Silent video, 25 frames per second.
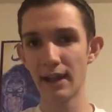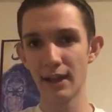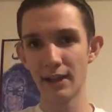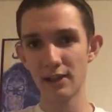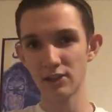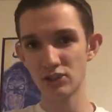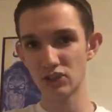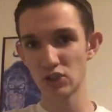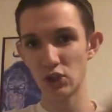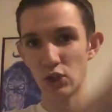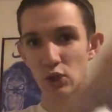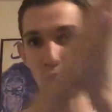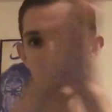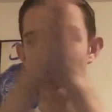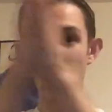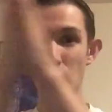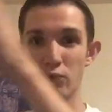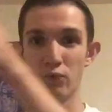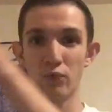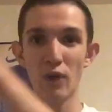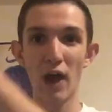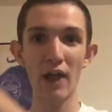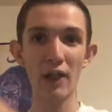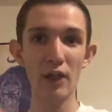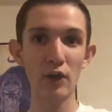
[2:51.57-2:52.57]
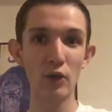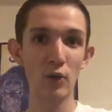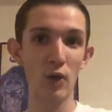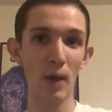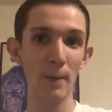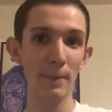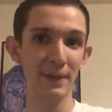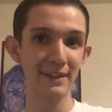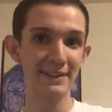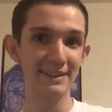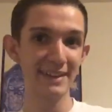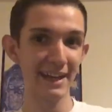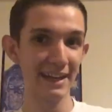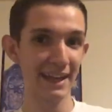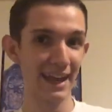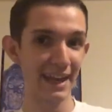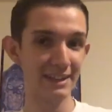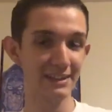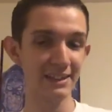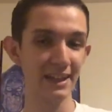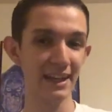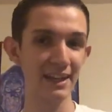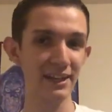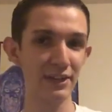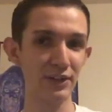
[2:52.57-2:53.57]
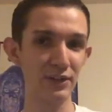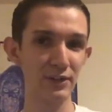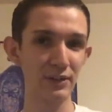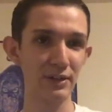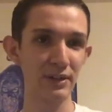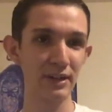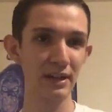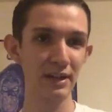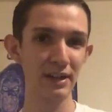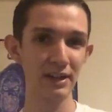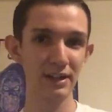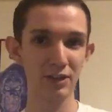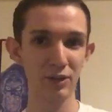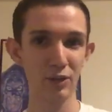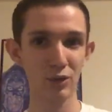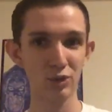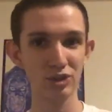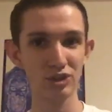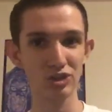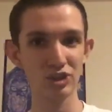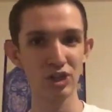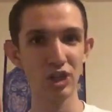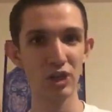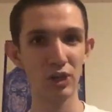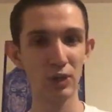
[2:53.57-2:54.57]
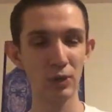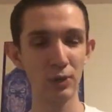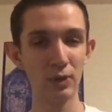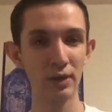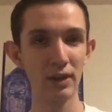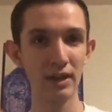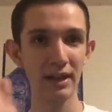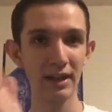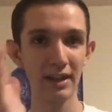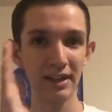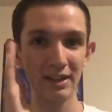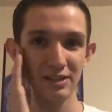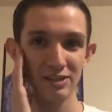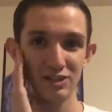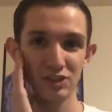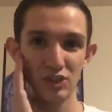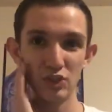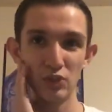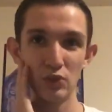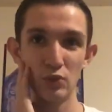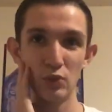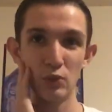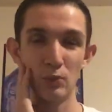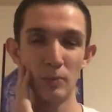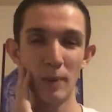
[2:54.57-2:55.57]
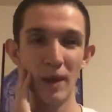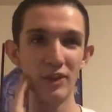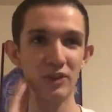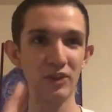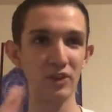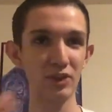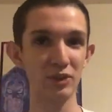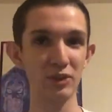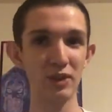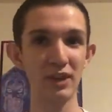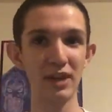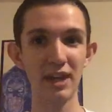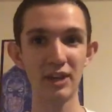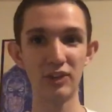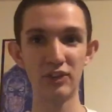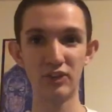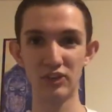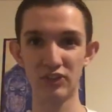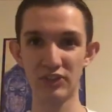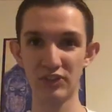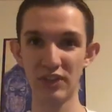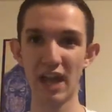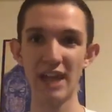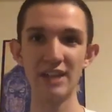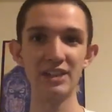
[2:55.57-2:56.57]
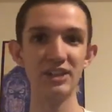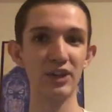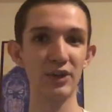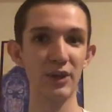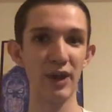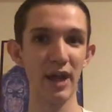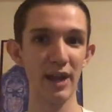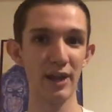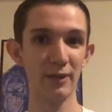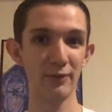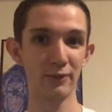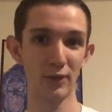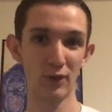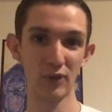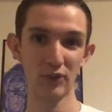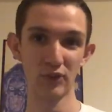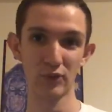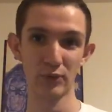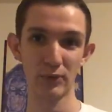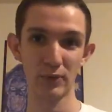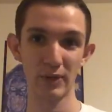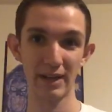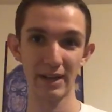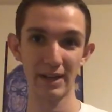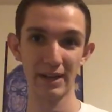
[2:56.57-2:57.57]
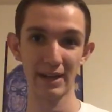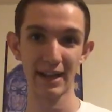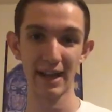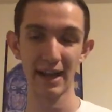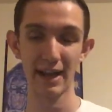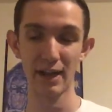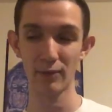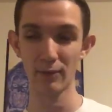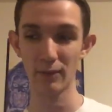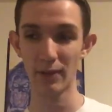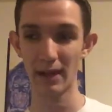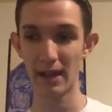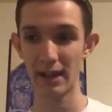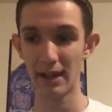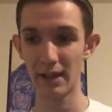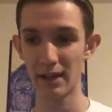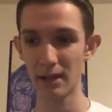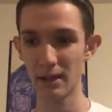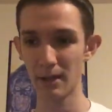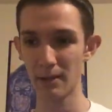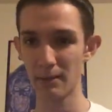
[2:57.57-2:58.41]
So follow up a decade later or so to basically its 10-year anniversary in a kind of way.